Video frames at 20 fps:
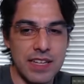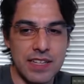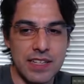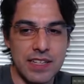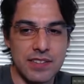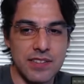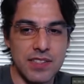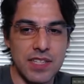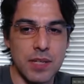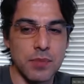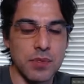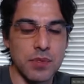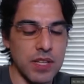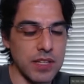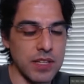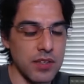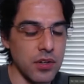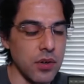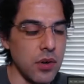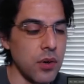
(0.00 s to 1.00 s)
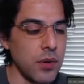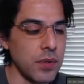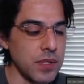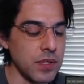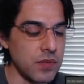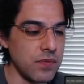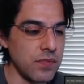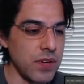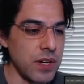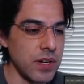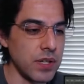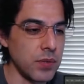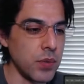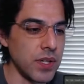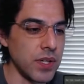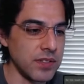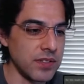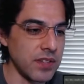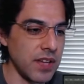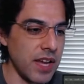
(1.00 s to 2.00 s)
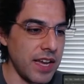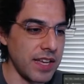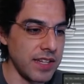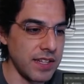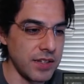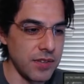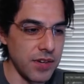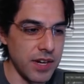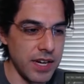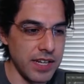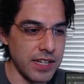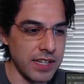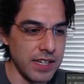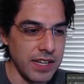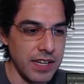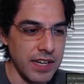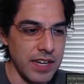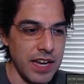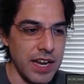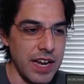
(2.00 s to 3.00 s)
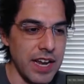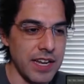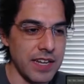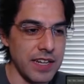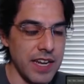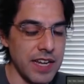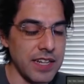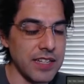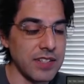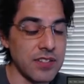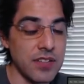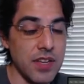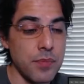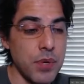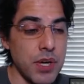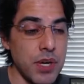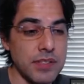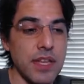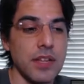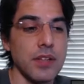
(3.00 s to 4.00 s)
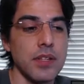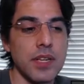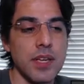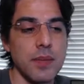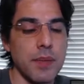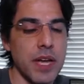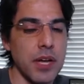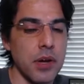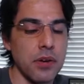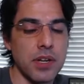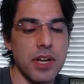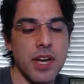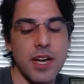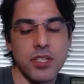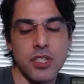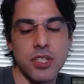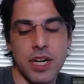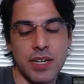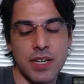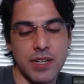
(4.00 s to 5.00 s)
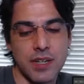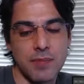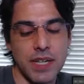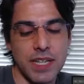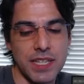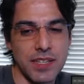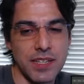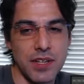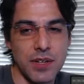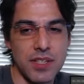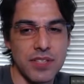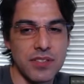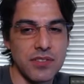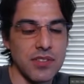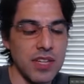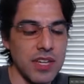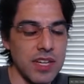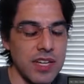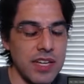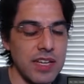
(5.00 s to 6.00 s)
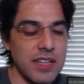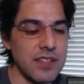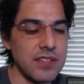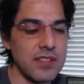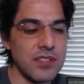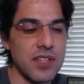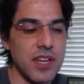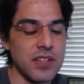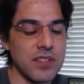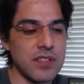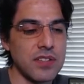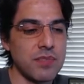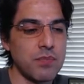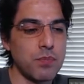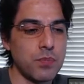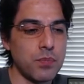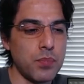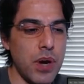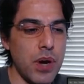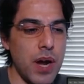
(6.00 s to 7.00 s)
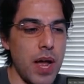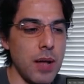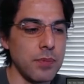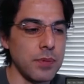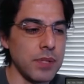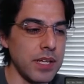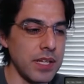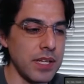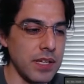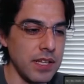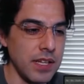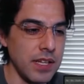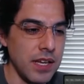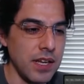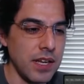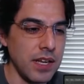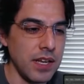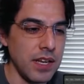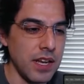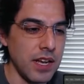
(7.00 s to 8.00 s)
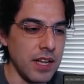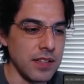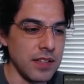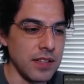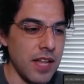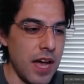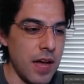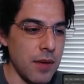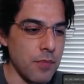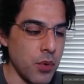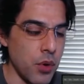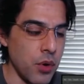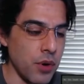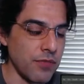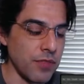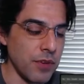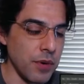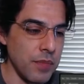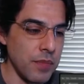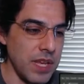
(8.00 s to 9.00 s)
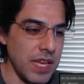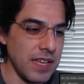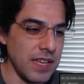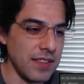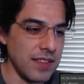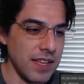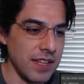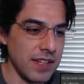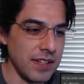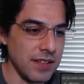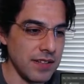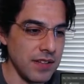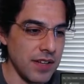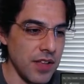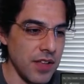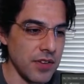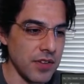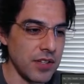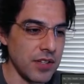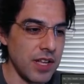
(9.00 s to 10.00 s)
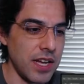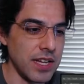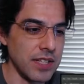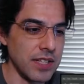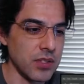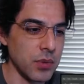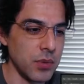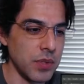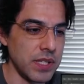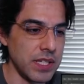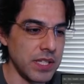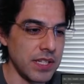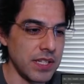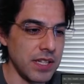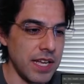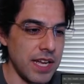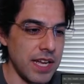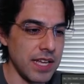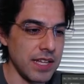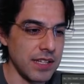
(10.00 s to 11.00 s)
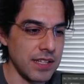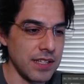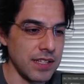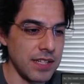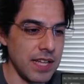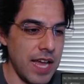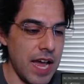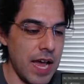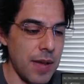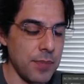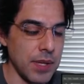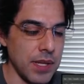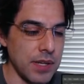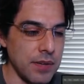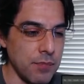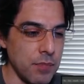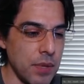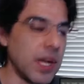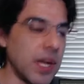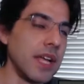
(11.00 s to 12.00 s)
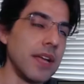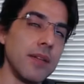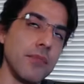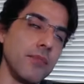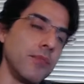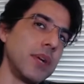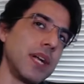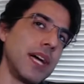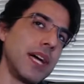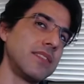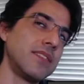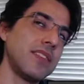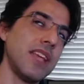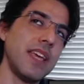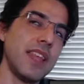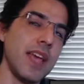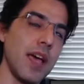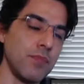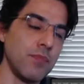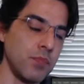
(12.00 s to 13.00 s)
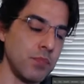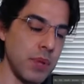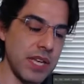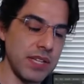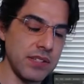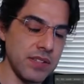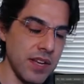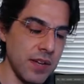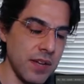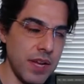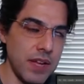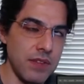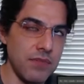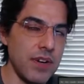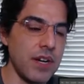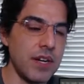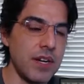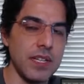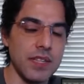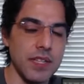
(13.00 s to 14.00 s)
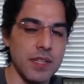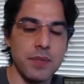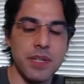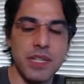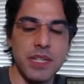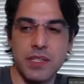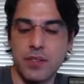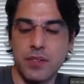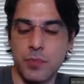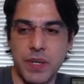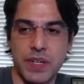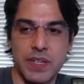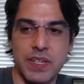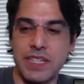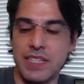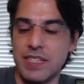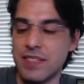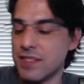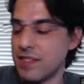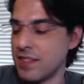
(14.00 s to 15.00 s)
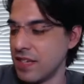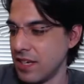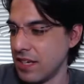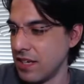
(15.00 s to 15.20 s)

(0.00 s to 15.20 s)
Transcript: It seems like they're always very one sided, right? And, and in some ways, I look at my own contract. I'm like, you know, this this does probably a lot more for me than other clients are willing to let happen. But but I say that based on my very limited experience.